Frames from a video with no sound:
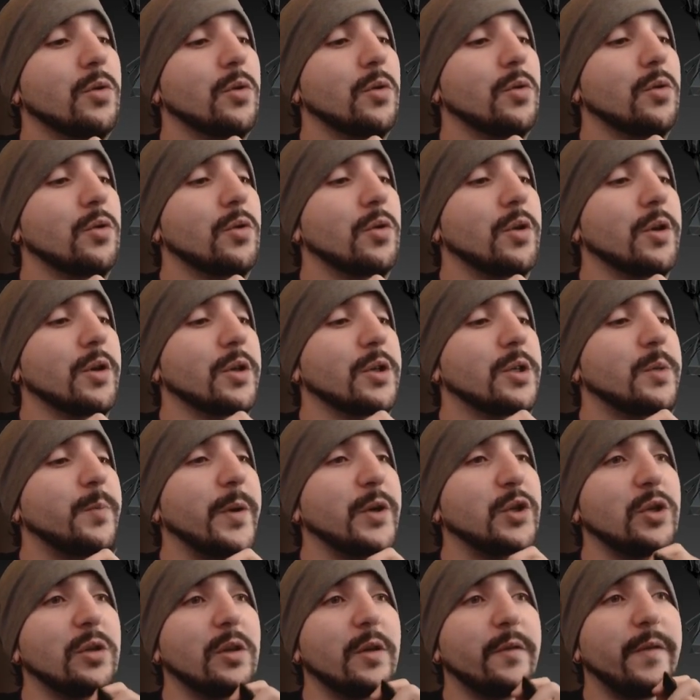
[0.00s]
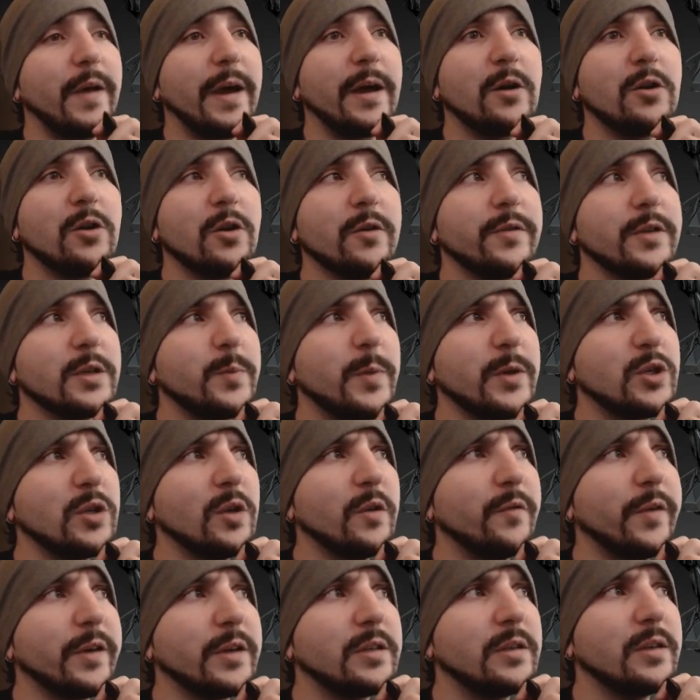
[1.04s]
The special, I don't know if the special
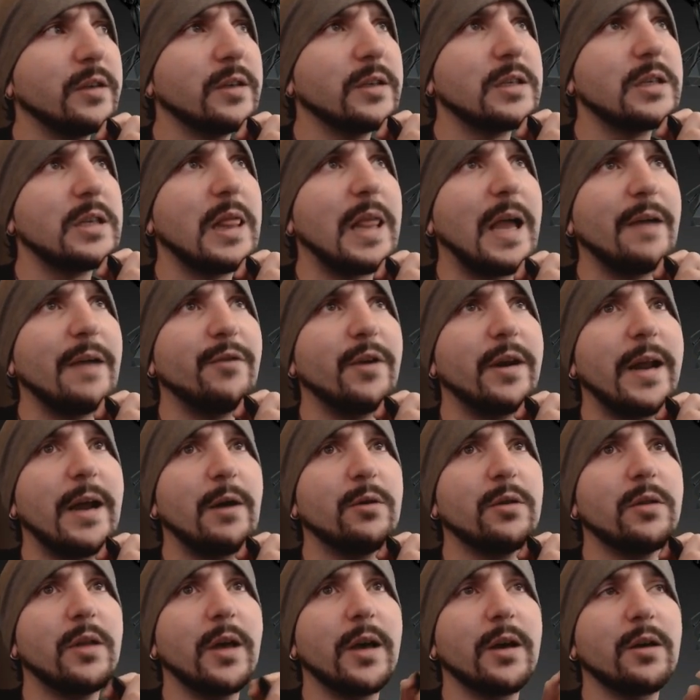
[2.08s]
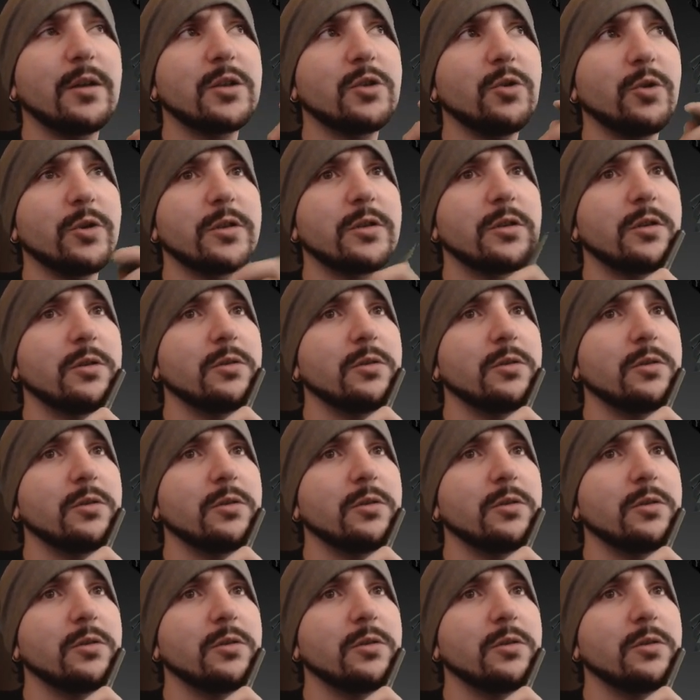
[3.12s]
effects thing is live right now with the Source 2.